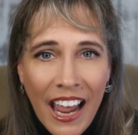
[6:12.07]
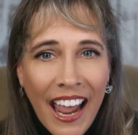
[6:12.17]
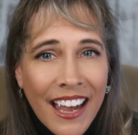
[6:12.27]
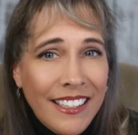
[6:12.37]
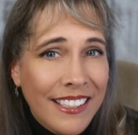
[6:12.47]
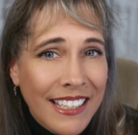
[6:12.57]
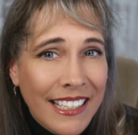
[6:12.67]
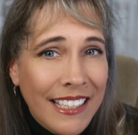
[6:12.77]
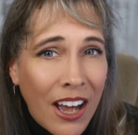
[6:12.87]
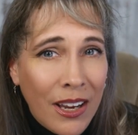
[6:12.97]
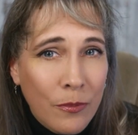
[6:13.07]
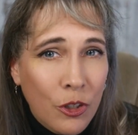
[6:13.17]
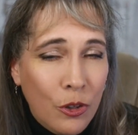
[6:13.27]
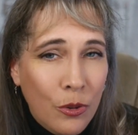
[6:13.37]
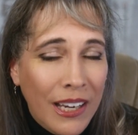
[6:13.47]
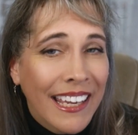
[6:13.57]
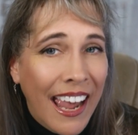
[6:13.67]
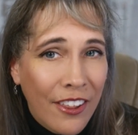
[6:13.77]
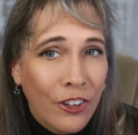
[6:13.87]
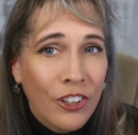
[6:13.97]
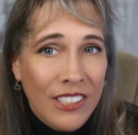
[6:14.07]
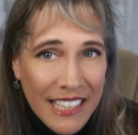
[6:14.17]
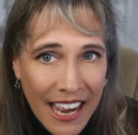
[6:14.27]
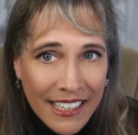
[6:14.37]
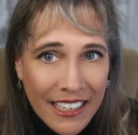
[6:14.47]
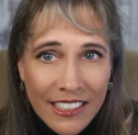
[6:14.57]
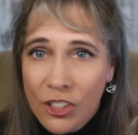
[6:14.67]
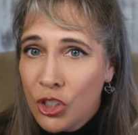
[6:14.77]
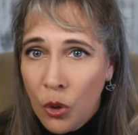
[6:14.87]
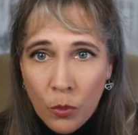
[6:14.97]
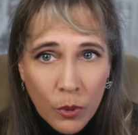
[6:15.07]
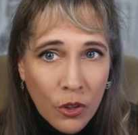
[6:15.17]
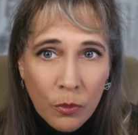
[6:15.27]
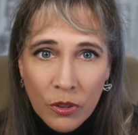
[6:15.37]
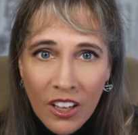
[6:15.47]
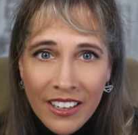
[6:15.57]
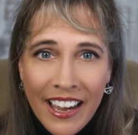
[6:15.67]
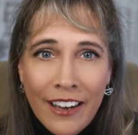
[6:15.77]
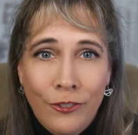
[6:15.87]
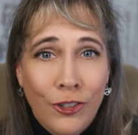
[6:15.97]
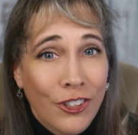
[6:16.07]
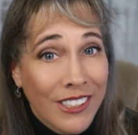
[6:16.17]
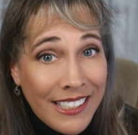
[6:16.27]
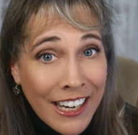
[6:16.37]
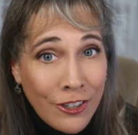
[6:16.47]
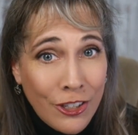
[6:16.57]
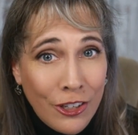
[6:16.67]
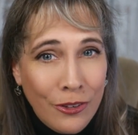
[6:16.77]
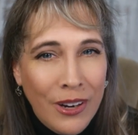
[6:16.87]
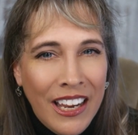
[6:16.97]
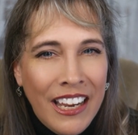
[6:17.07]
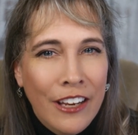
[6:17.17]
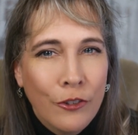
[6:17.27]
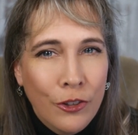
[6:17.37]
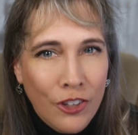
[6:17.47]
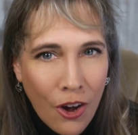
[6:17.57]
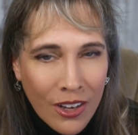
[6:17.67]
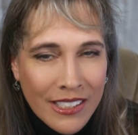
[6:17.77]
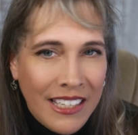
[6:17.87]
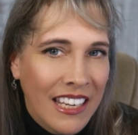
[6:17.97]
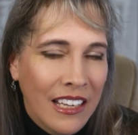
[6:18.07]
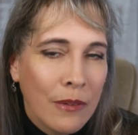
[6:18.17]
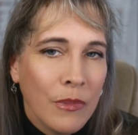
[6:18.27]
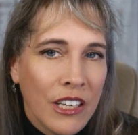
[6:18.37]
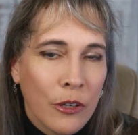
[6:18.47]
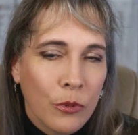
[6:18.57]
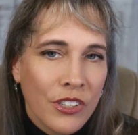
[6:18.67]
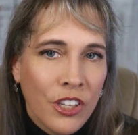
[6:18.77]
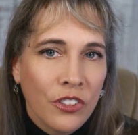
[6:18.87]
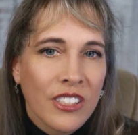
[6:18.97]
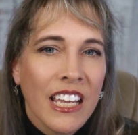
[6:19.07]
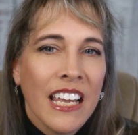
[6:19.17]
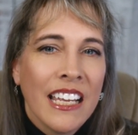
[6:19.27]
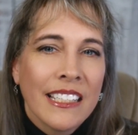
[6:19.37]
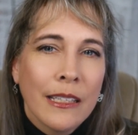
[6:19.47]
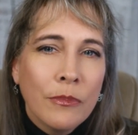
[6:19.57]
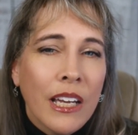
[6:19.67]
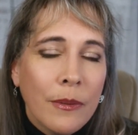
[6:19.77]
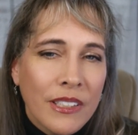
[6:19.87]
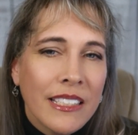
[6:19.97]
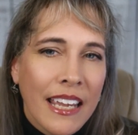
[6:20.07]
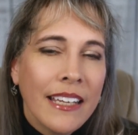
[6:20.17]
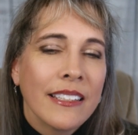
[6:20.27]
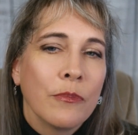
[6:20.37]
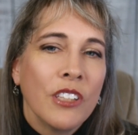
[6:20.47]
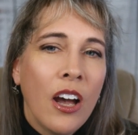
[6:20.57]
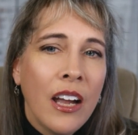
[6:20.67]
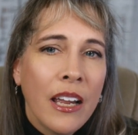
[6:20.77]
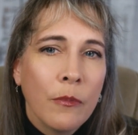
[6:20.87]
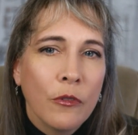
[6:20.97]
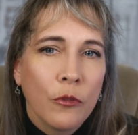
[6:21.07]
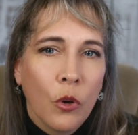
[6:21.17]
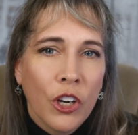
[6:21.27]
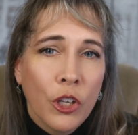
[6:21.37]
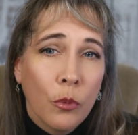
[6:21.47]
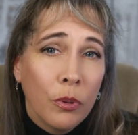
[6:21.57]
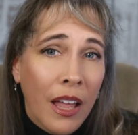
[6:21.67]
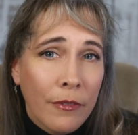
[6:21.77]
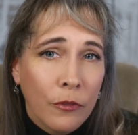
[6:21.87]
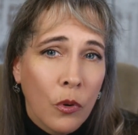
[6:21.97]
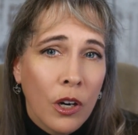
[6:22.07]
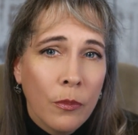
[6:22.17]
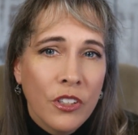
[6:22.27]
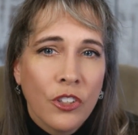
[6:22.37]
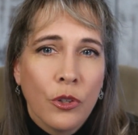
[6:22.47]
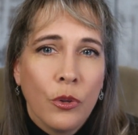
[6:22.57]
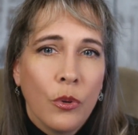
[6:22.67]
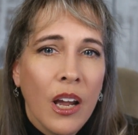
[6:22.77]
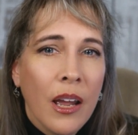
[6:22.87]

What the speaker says: Ads need time to gather data. Don't pull the plug after just a day or two if you're not seeing immediate results. Sometimes it takes some time for your platform to